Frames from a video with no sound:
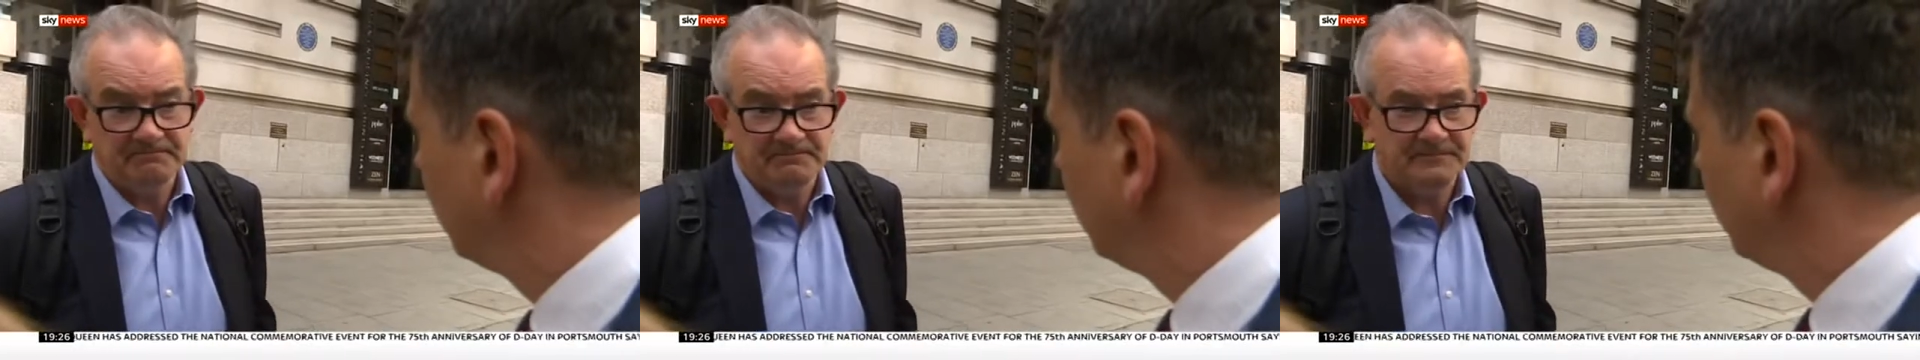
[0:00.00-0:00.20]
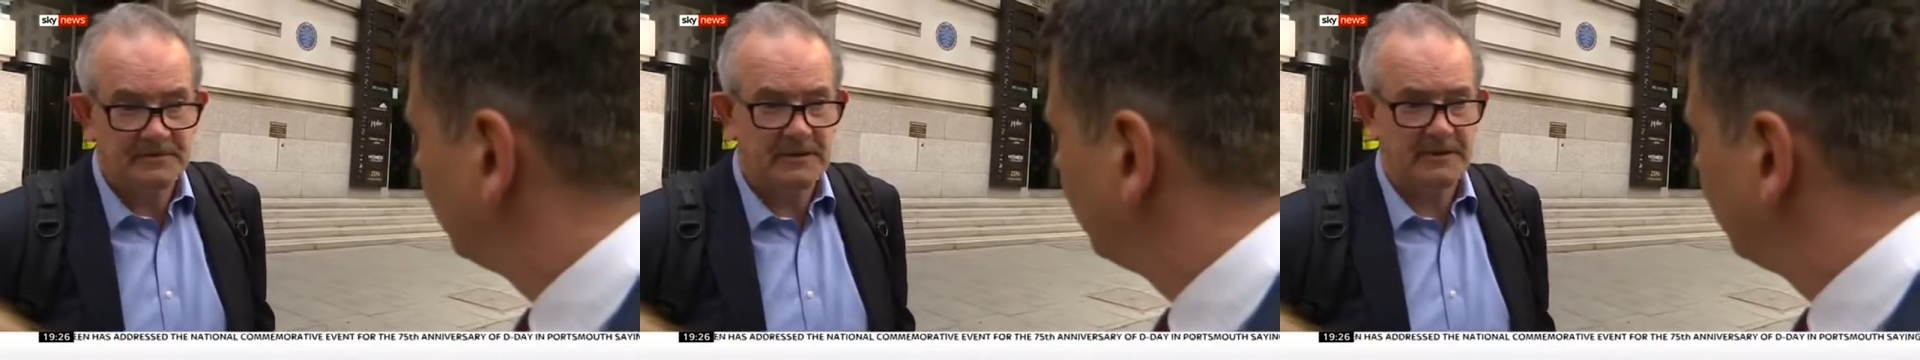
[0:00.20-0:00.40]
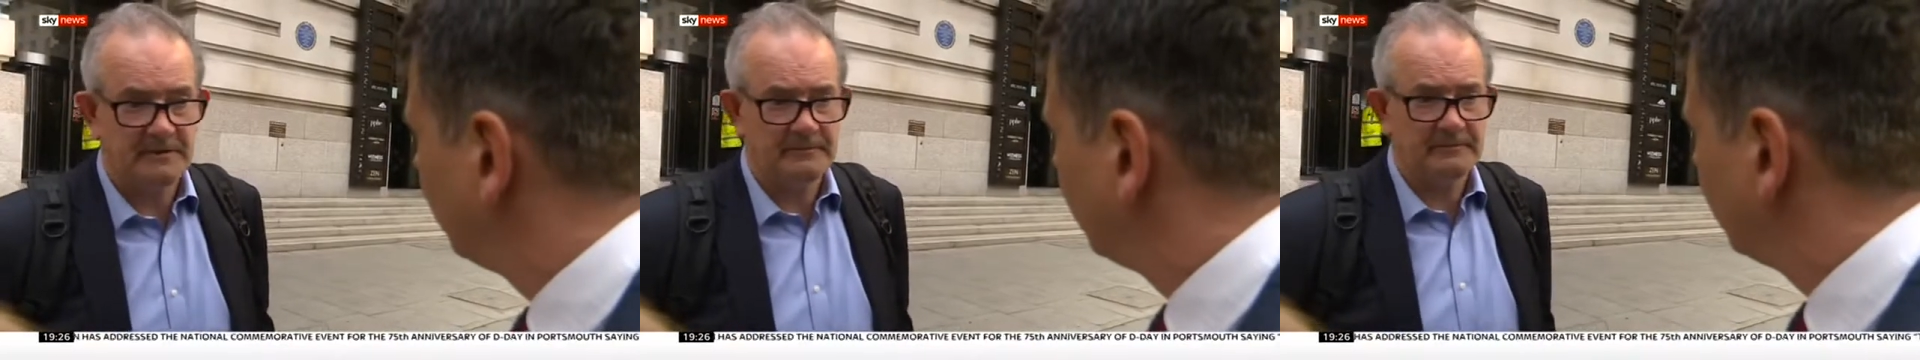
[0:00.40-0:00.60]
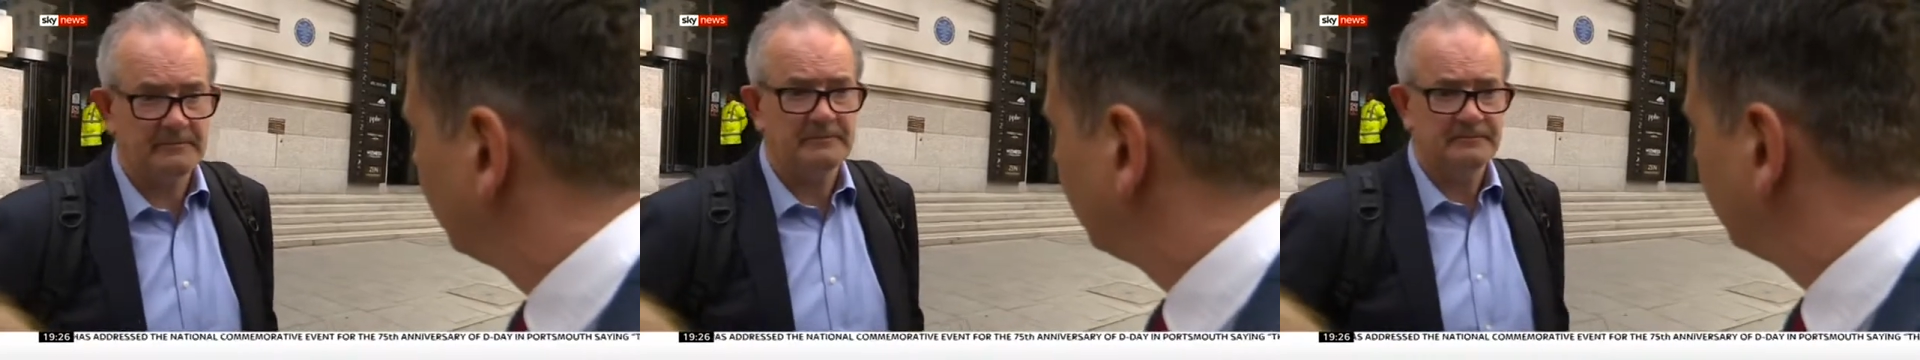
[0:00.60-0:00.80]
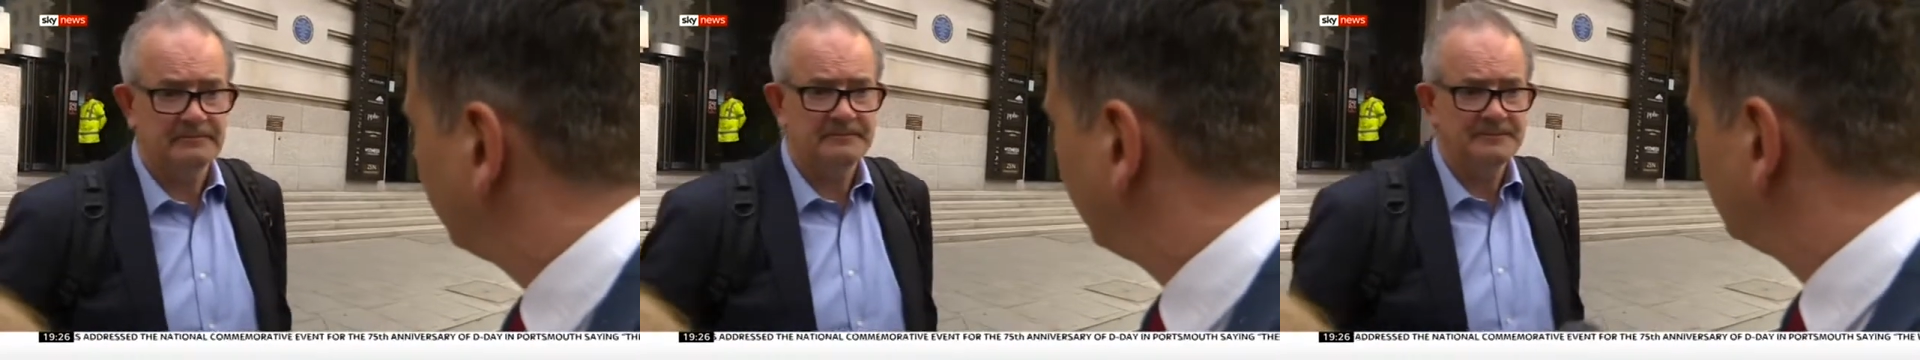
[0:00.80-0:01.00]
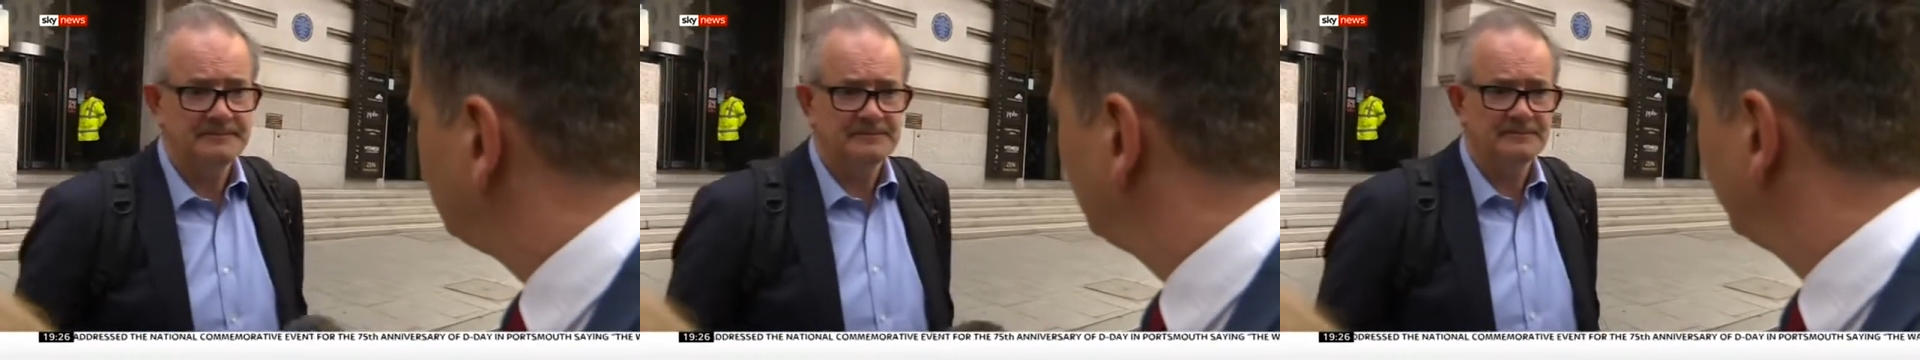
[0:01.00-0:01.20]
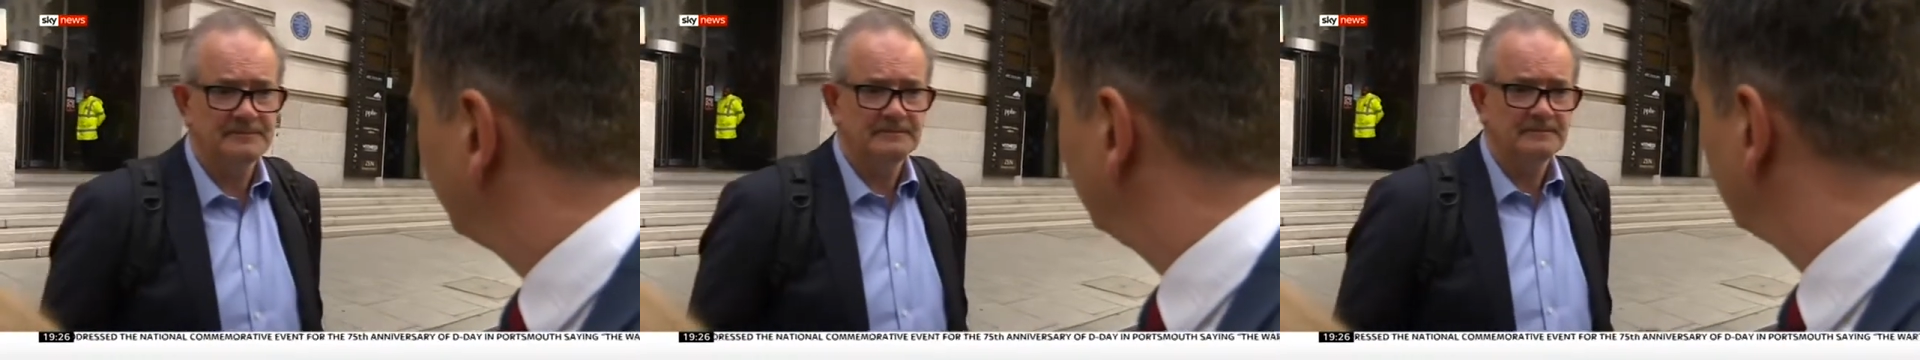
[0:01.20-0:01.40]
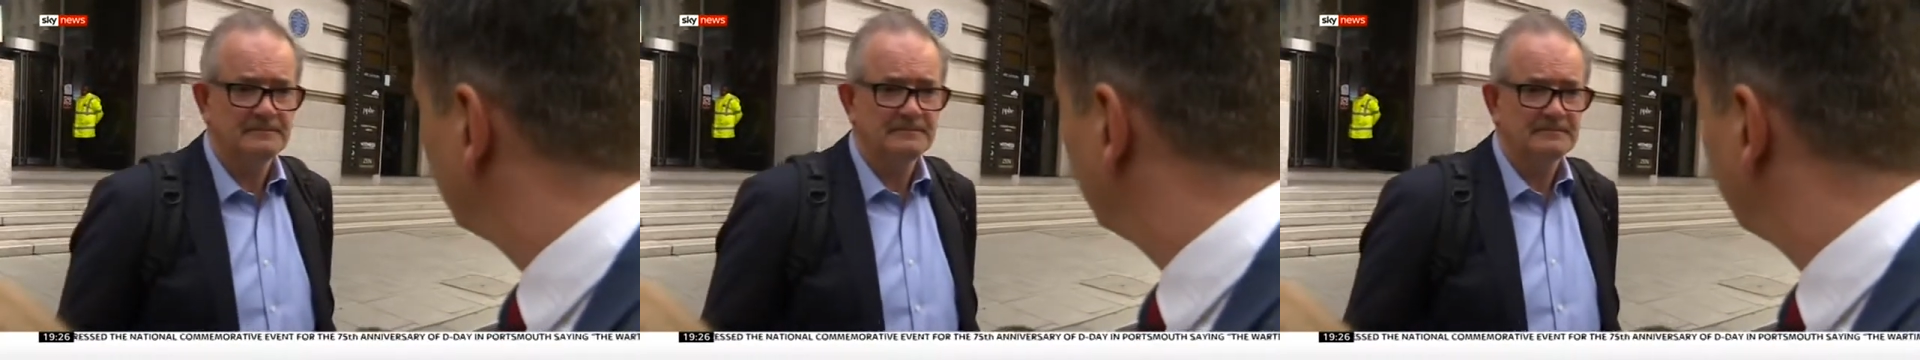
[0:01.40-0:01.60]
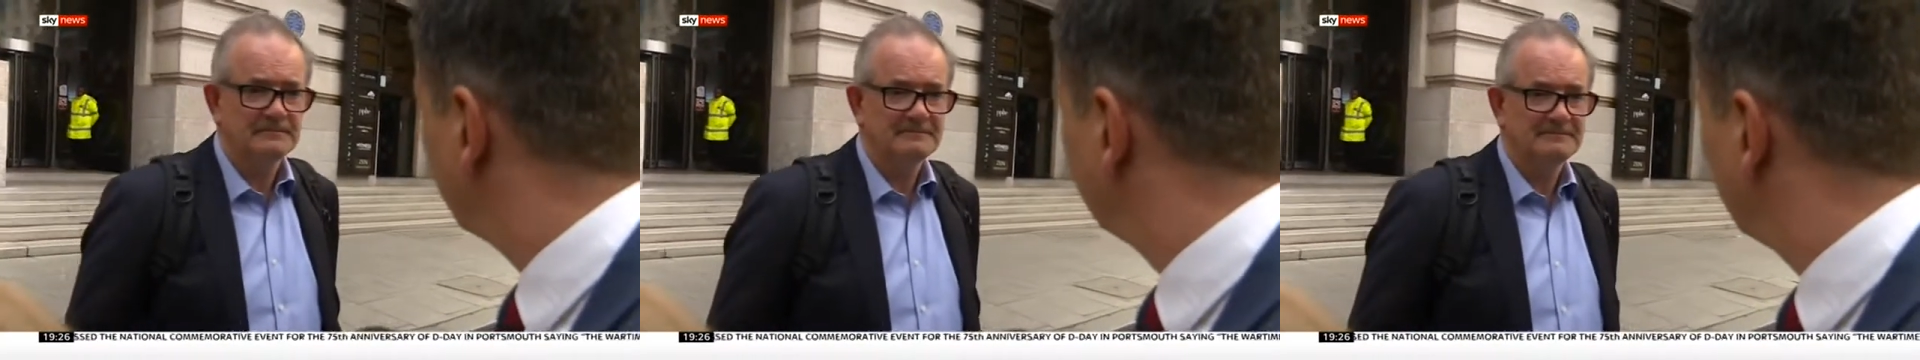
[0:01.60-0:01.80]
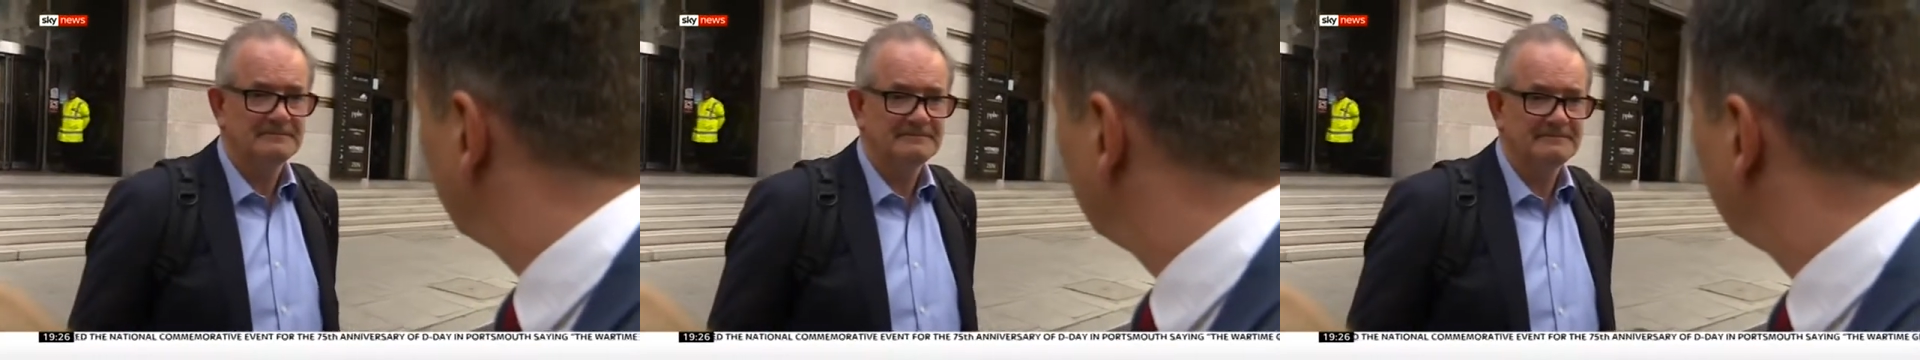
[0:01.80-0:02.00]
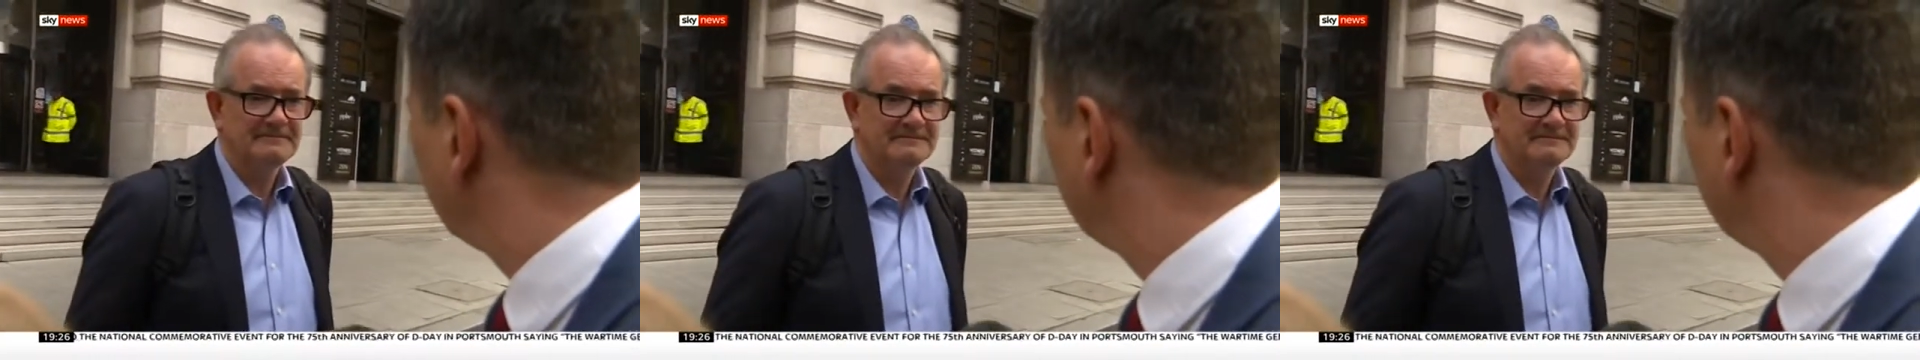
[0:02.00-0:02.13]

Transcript: There'll be another meeting in a week